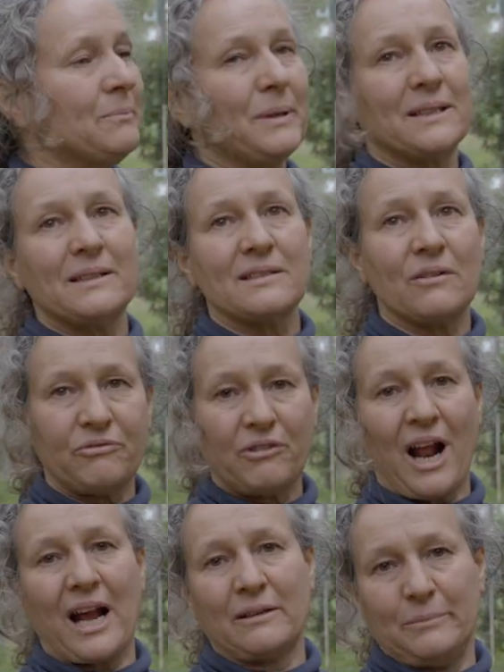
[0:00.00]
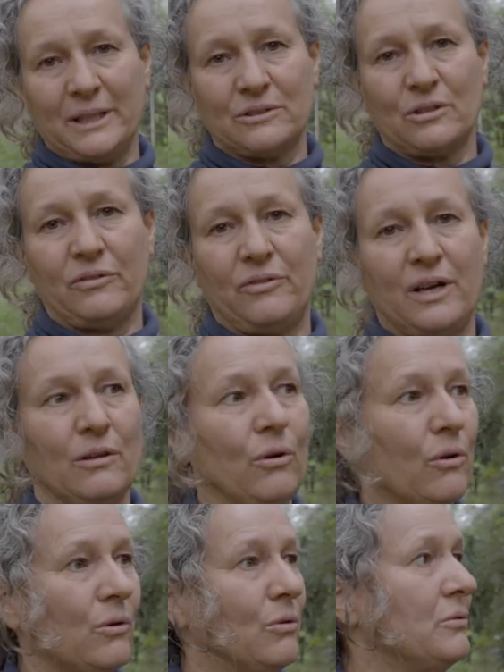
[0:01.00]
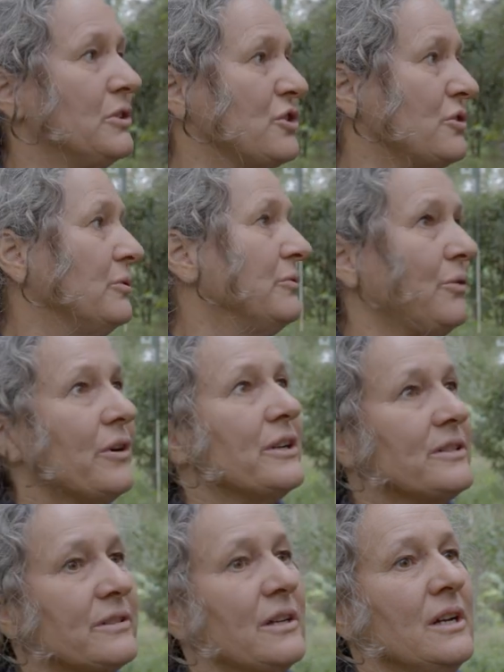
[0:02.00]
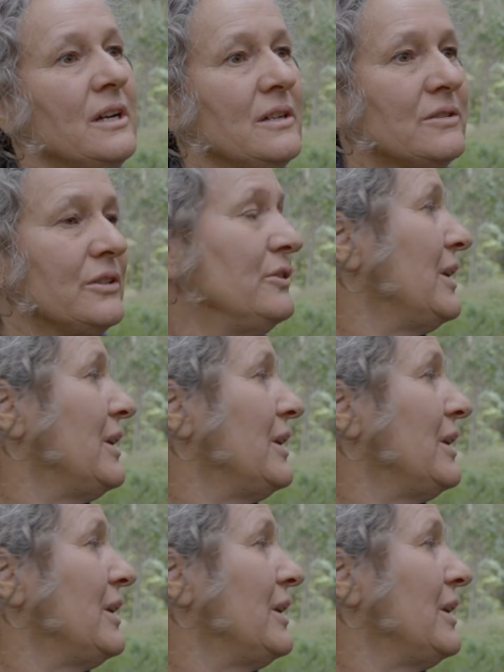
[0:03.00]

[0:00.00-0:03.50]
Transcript: but it's a fragment of a local regional forest. So you